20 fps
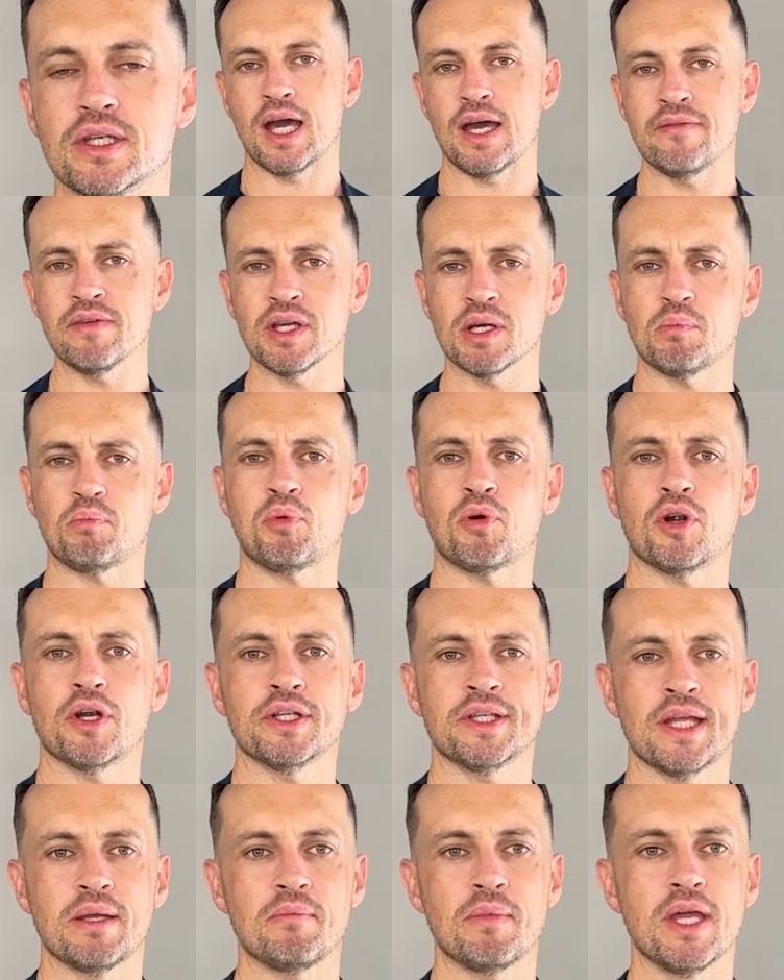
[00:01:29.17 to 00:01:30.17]
Having a
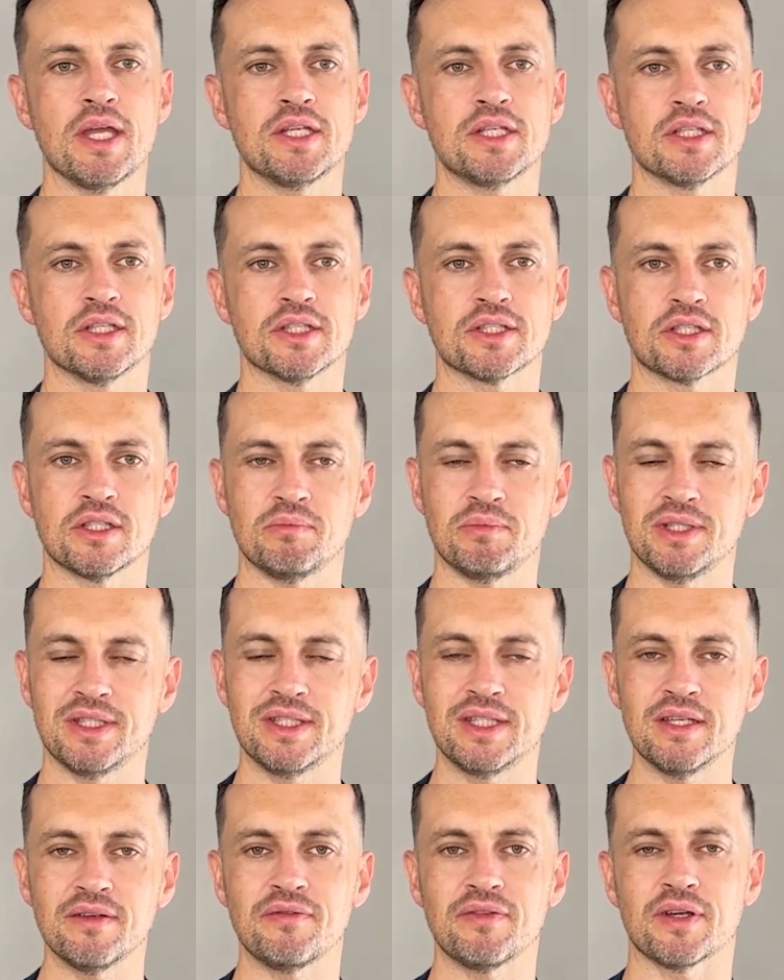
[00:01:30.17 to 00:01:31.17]
part-time agent is going to be
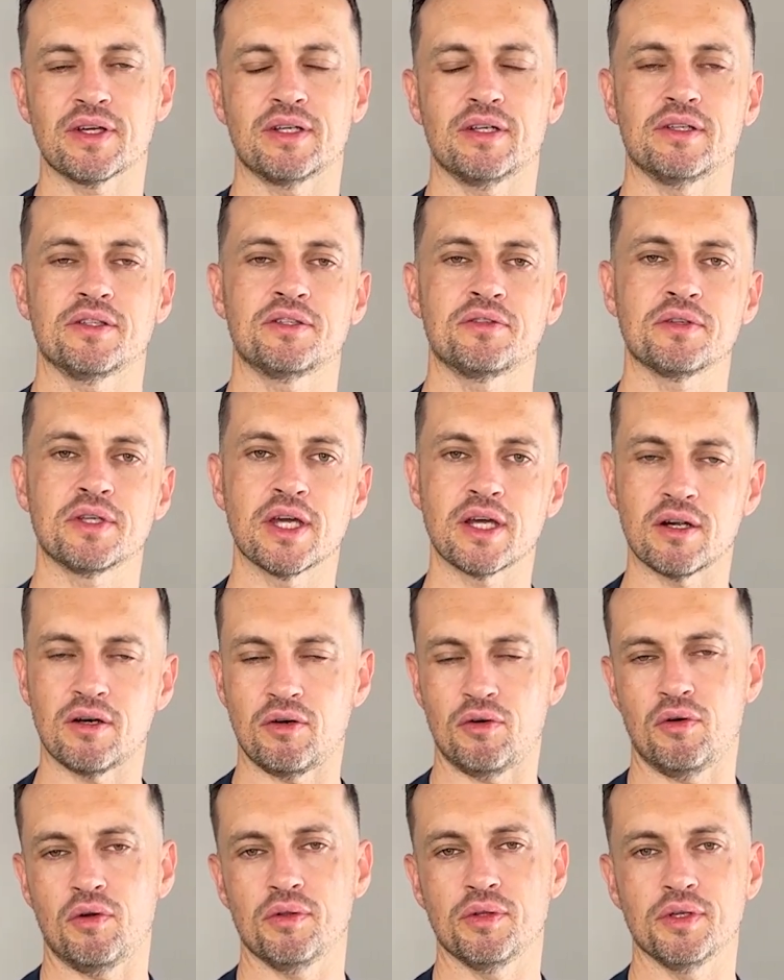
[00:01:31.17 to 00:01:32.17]
difficult to get a
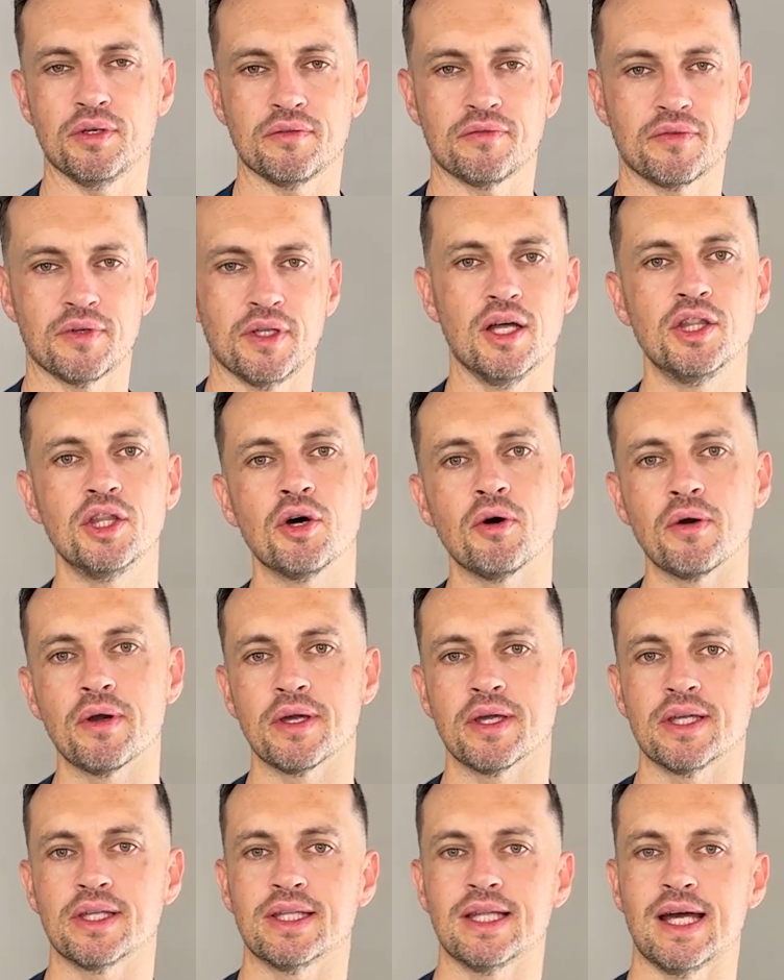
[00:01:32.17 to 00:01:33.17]
hold of,
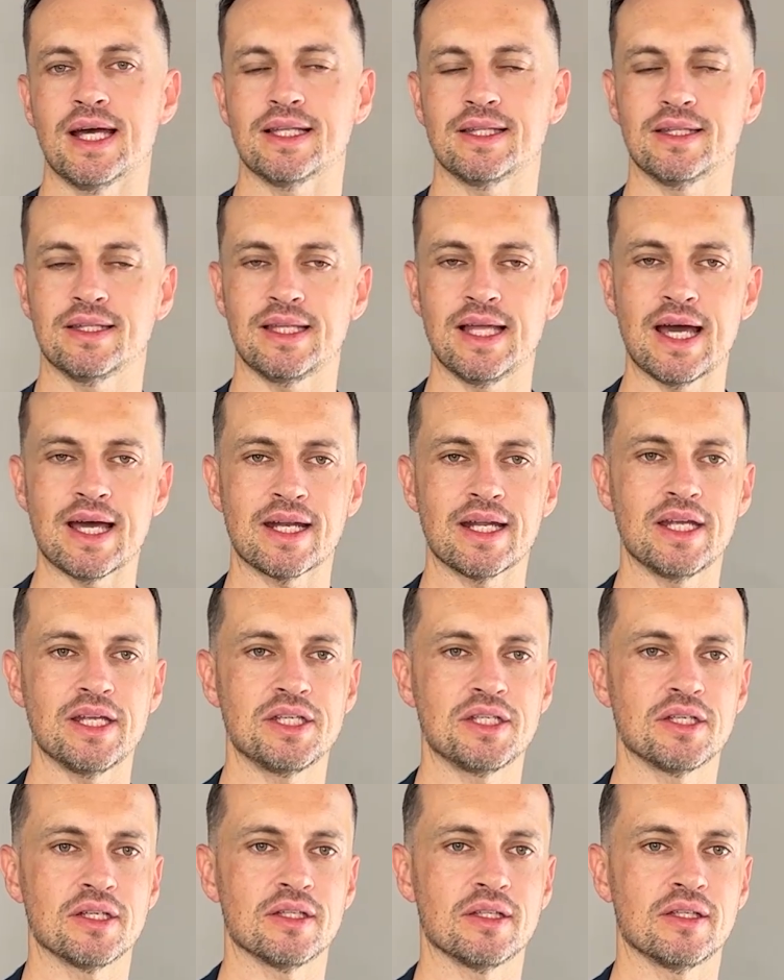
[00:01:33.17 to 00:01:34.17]
knowing that that
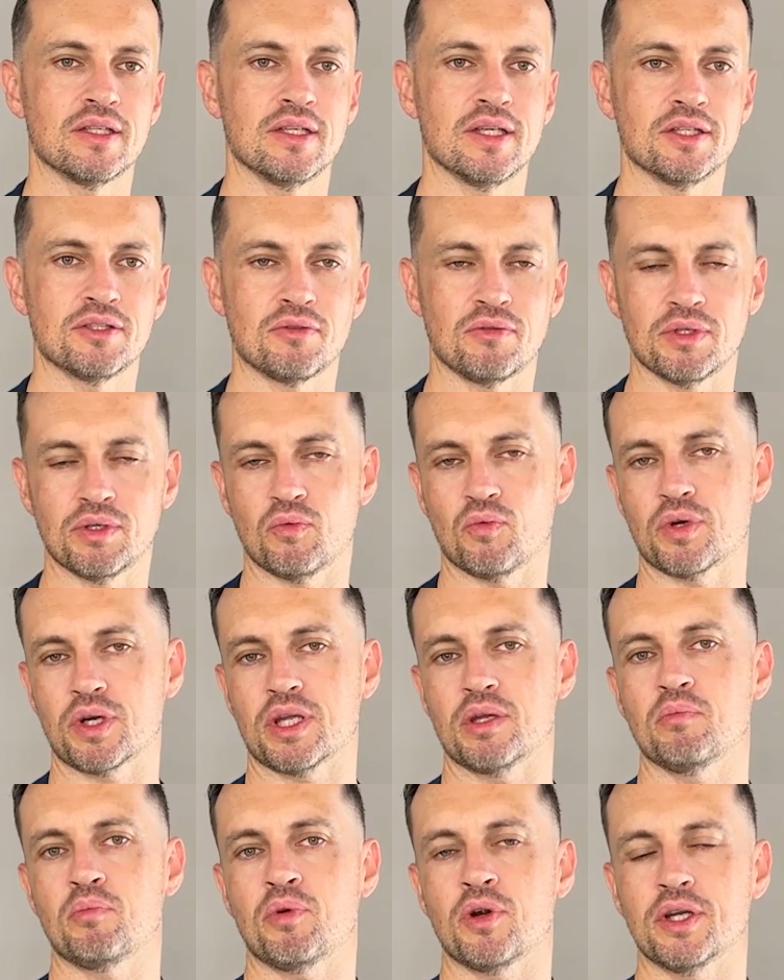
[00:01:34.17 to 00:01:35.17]
agent is only
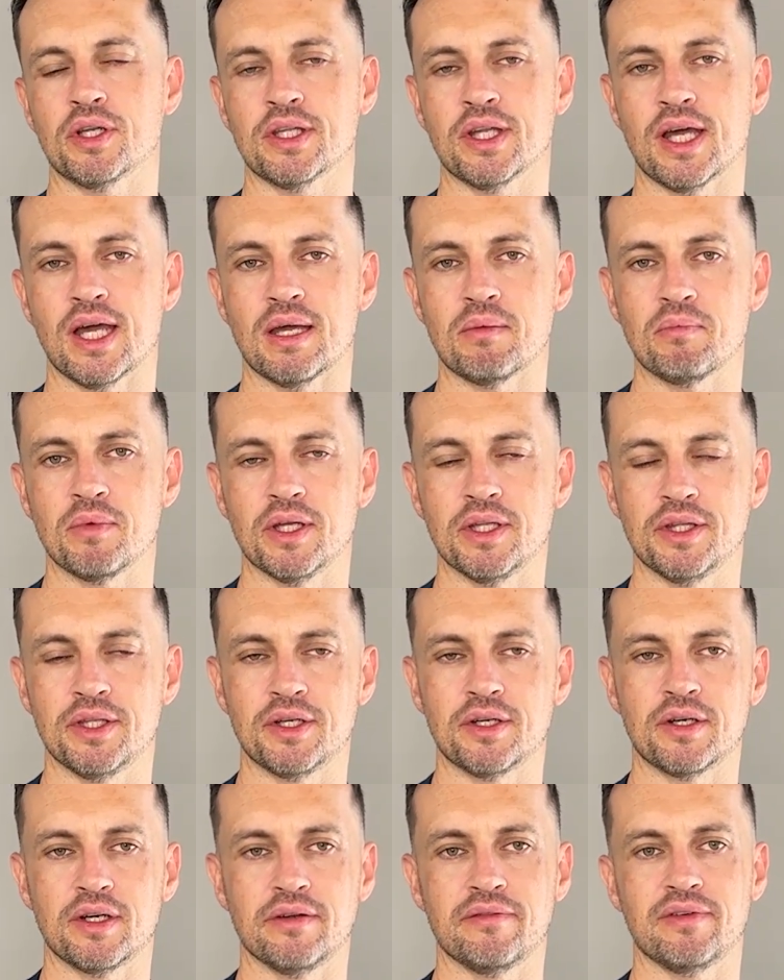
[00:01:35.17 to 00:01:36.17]
working part-time and
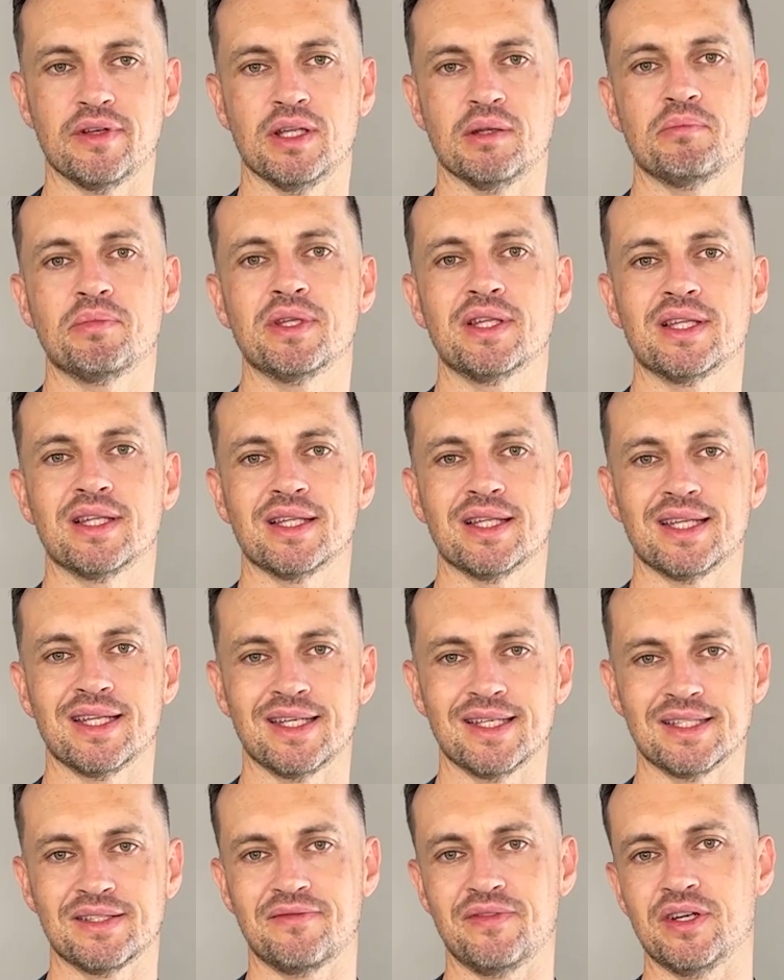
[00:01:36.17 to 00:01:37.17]
their availability
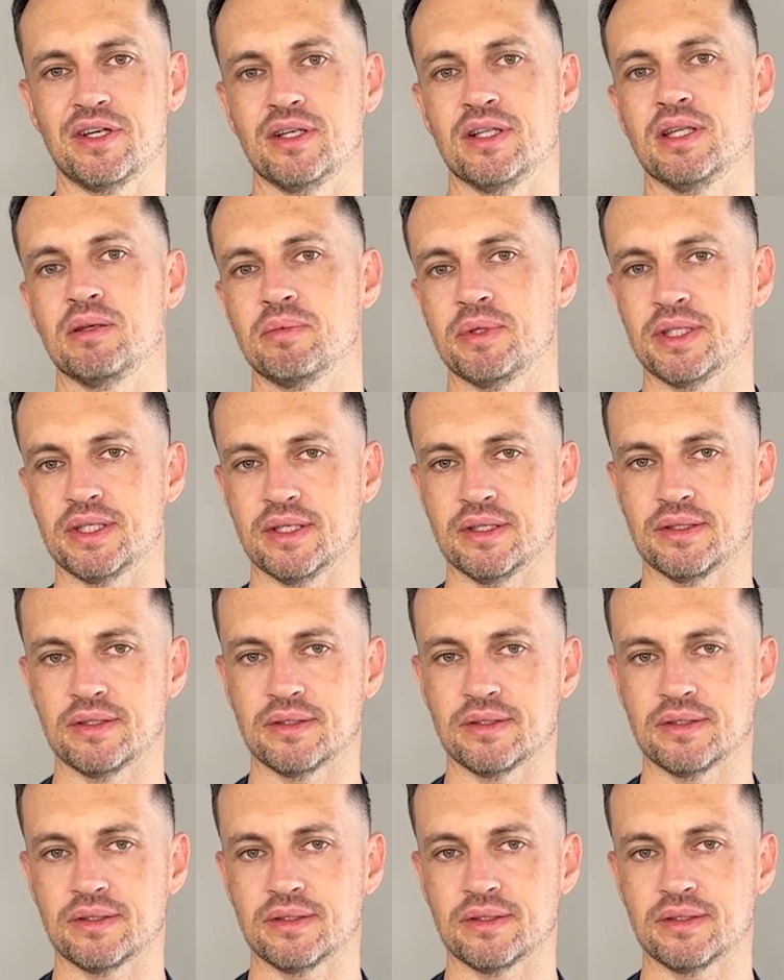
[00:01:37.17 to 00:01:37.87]
is very limited.